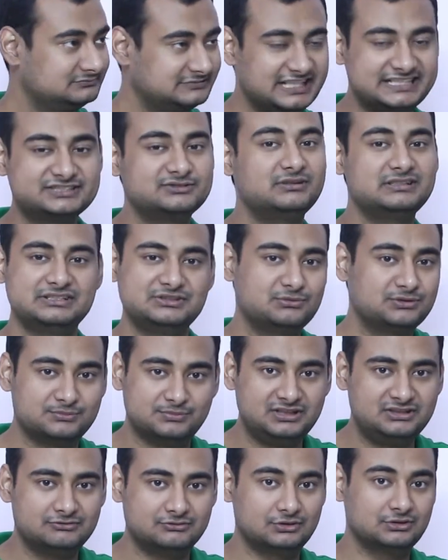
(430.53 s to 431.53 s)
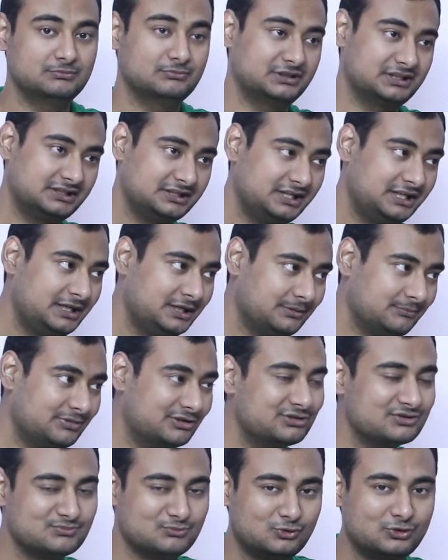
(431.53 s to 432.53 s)
That's what it was built for. But
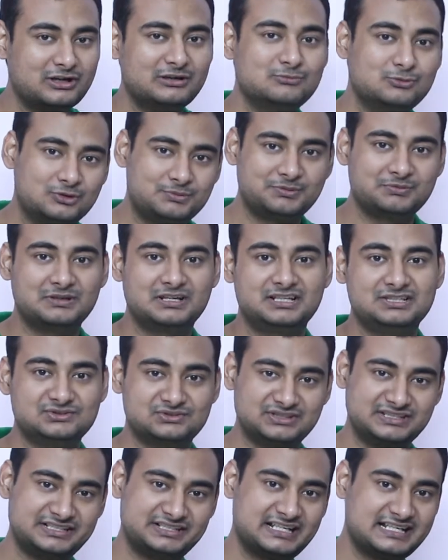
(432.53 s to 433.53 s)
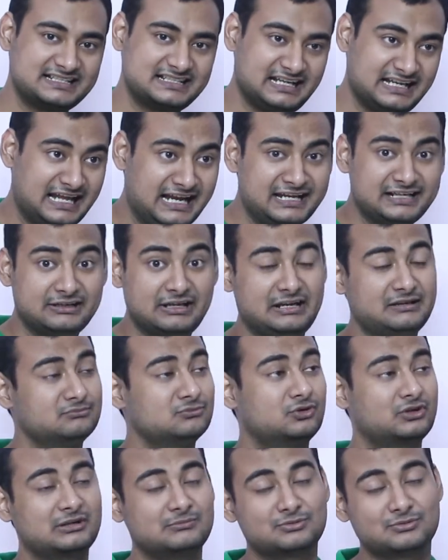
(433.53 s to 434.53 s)
because more and more people are using it as a LAN and
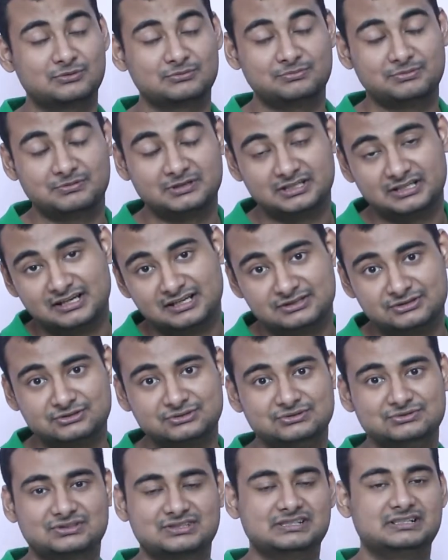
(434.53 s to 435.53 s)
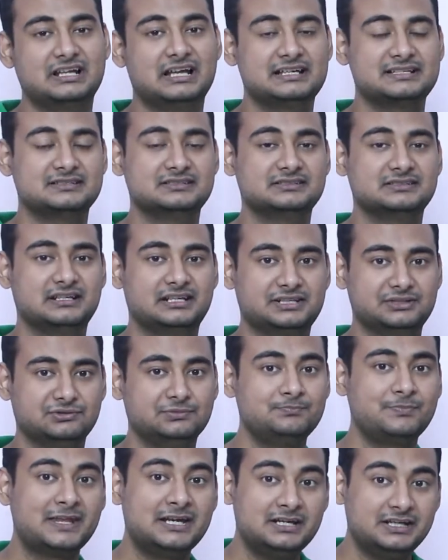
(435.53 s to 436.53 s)
more and more people want to use it as a like you
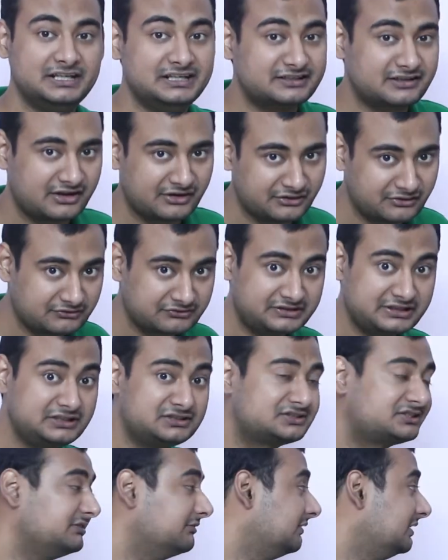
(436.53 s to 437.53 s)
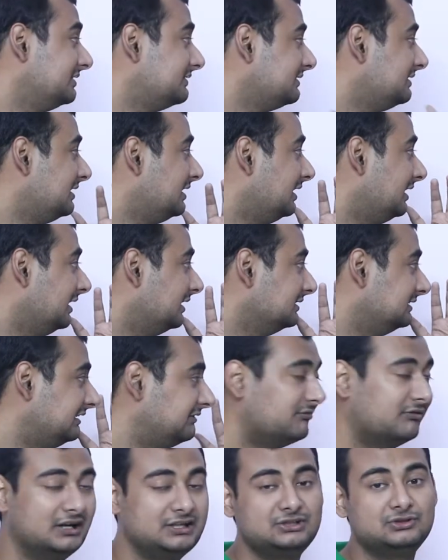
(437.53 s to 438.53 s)
know Internet of Things device, they
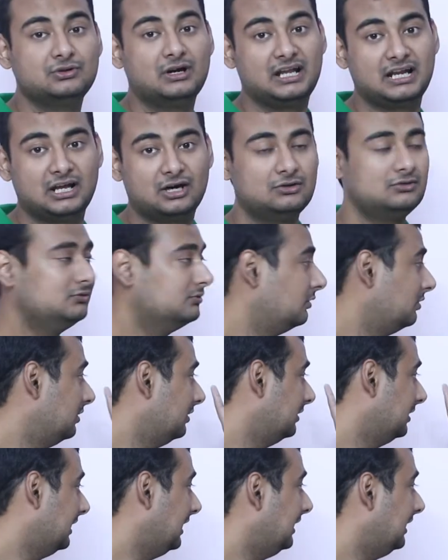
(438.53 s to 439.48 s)
want to allow